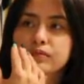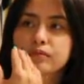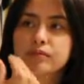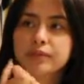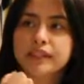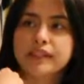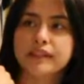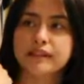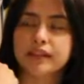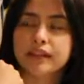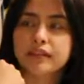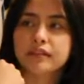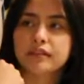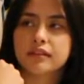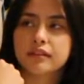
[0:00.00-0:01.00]
with these
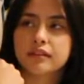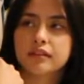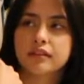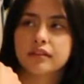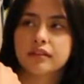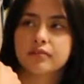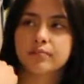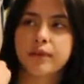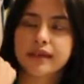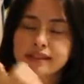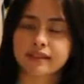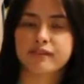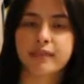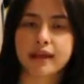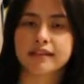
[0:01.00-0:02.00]
like
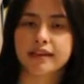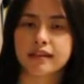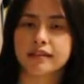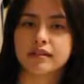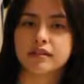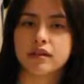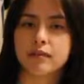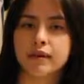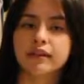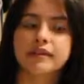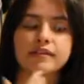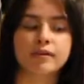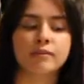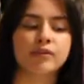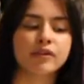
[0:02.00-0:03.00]
positive mindsets about
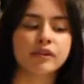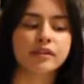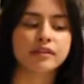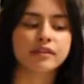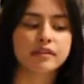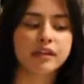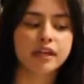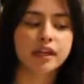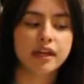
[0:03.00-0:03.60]
these communities